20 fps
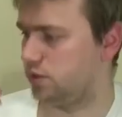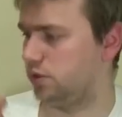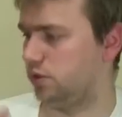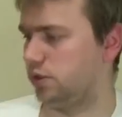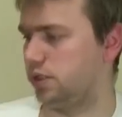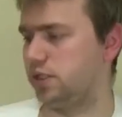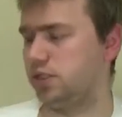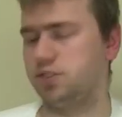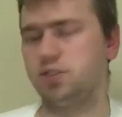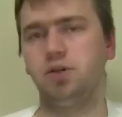to
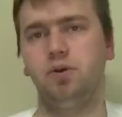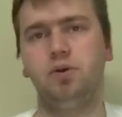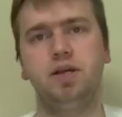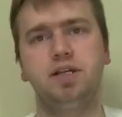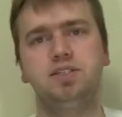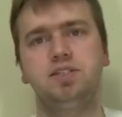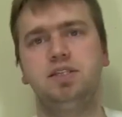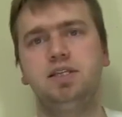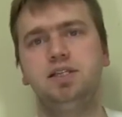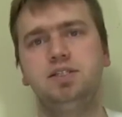look at this
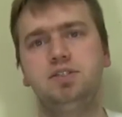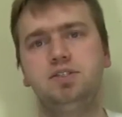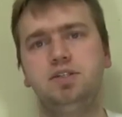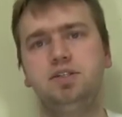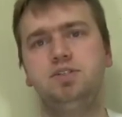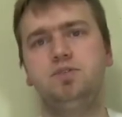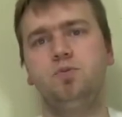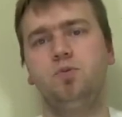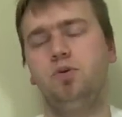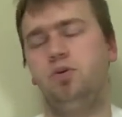codex and think
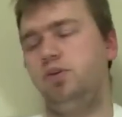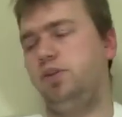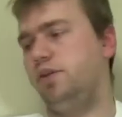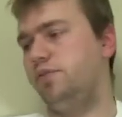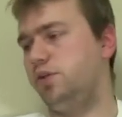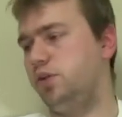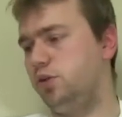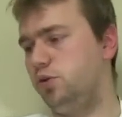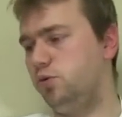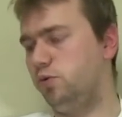it's worthy
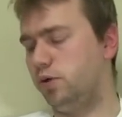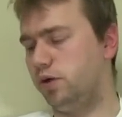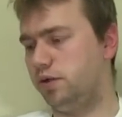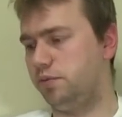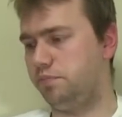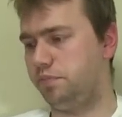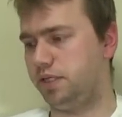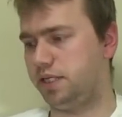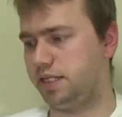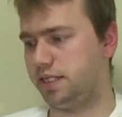of a new
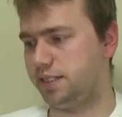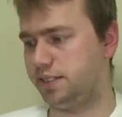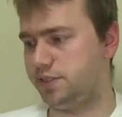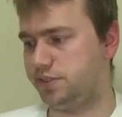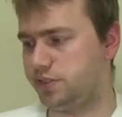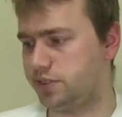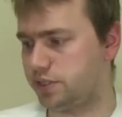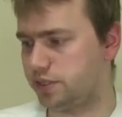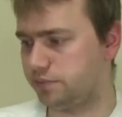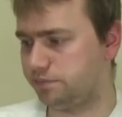one,
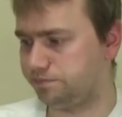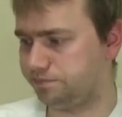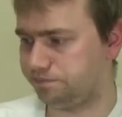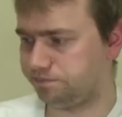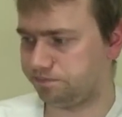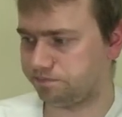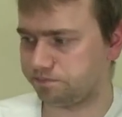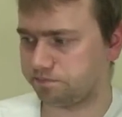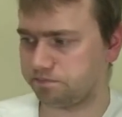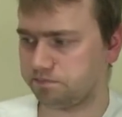because
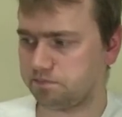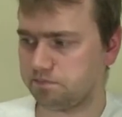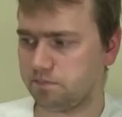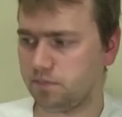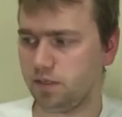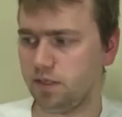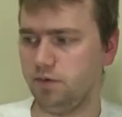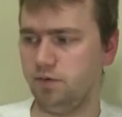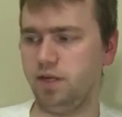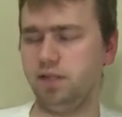
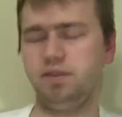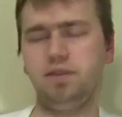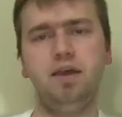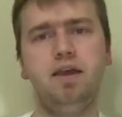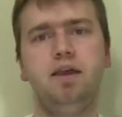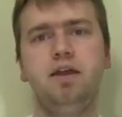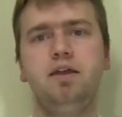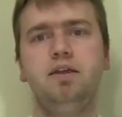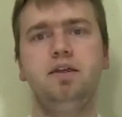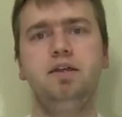right
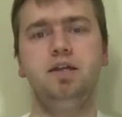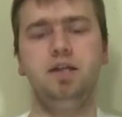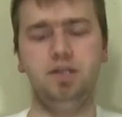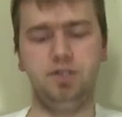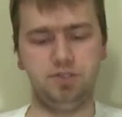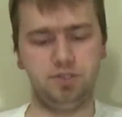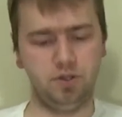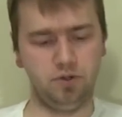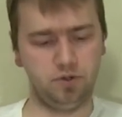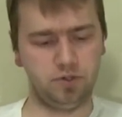there,
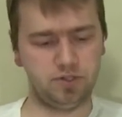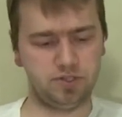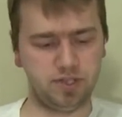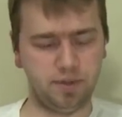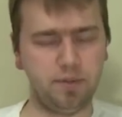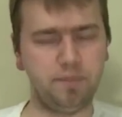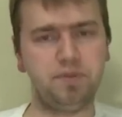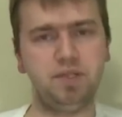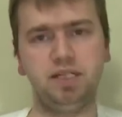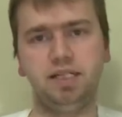so
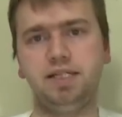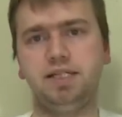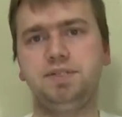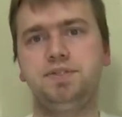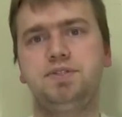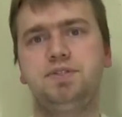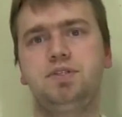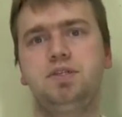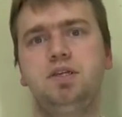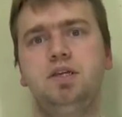sum up the
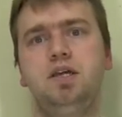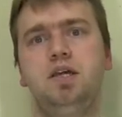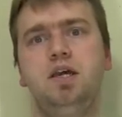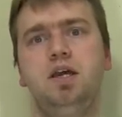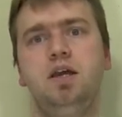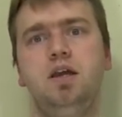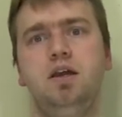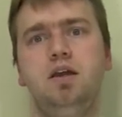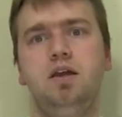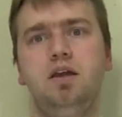elites.
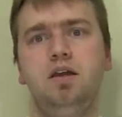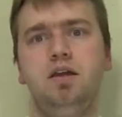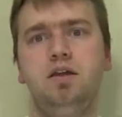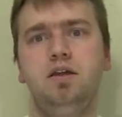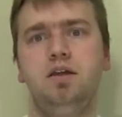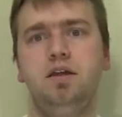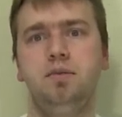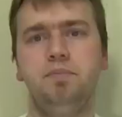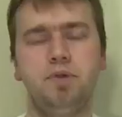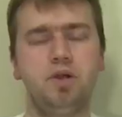
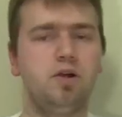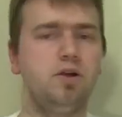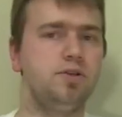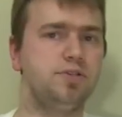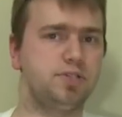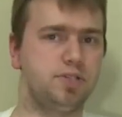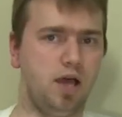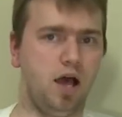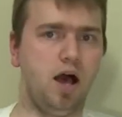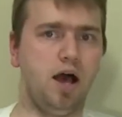
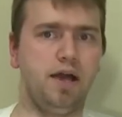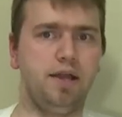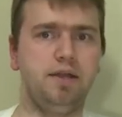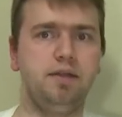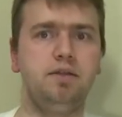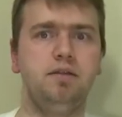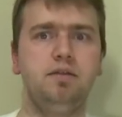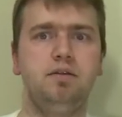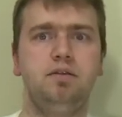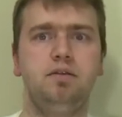Imgarl's
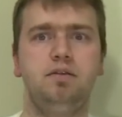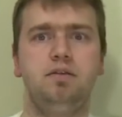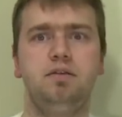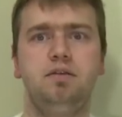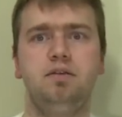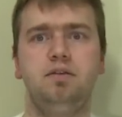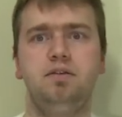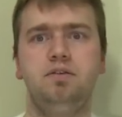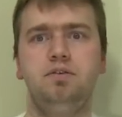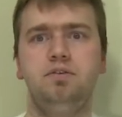gone,
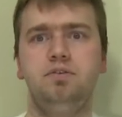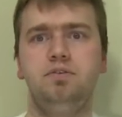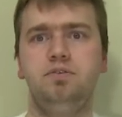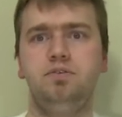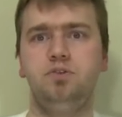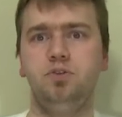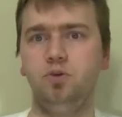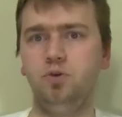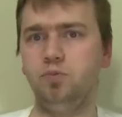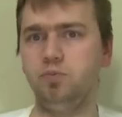
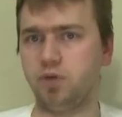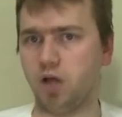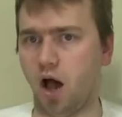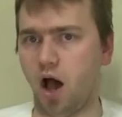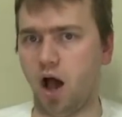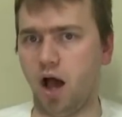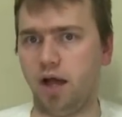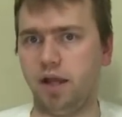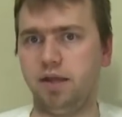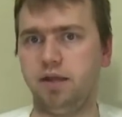Doom
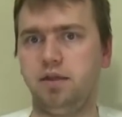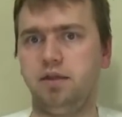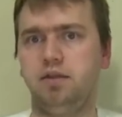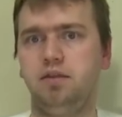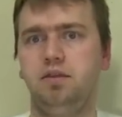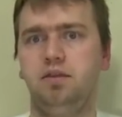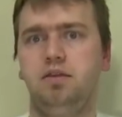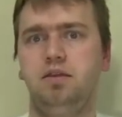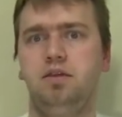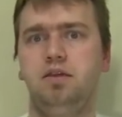gone,
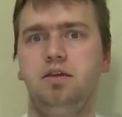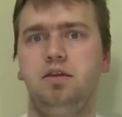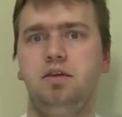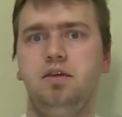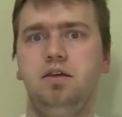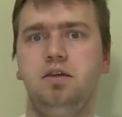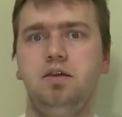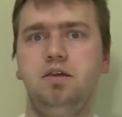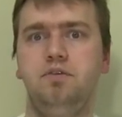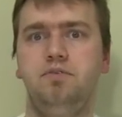
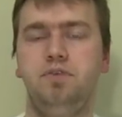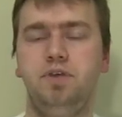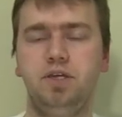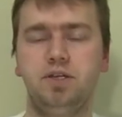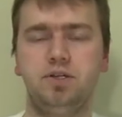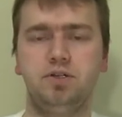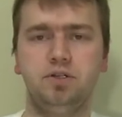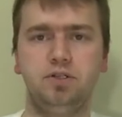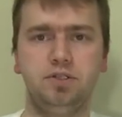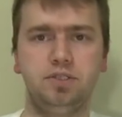
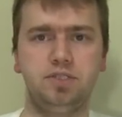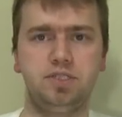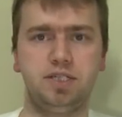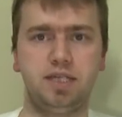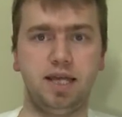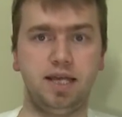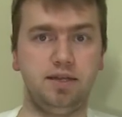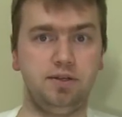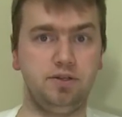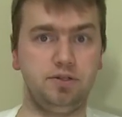Vehicle to
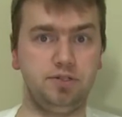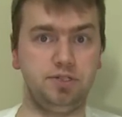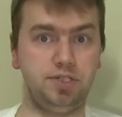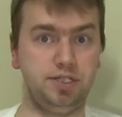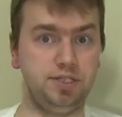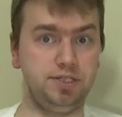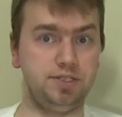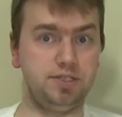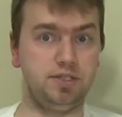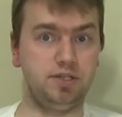get your
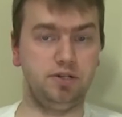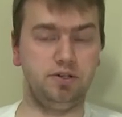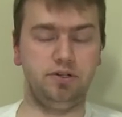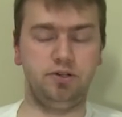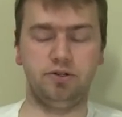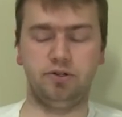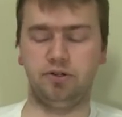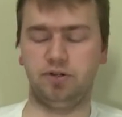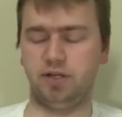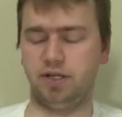
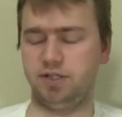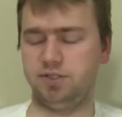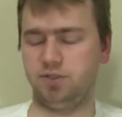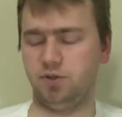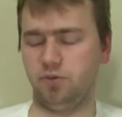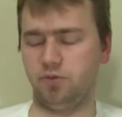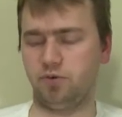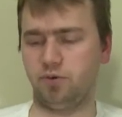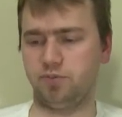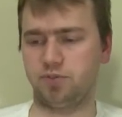
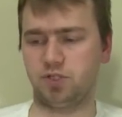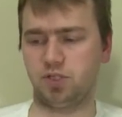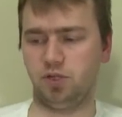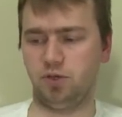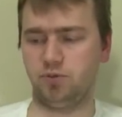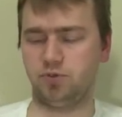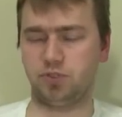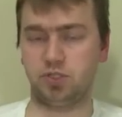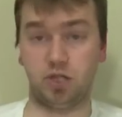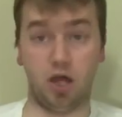Zoanthropes
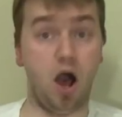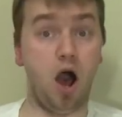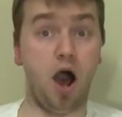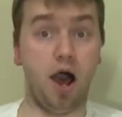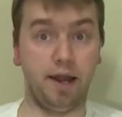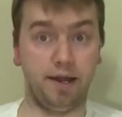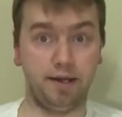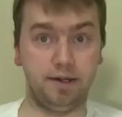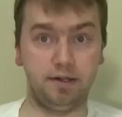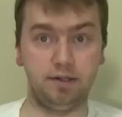close
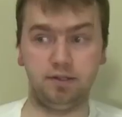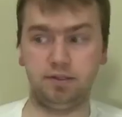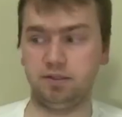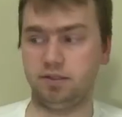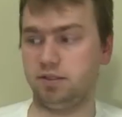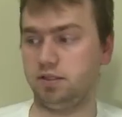gone.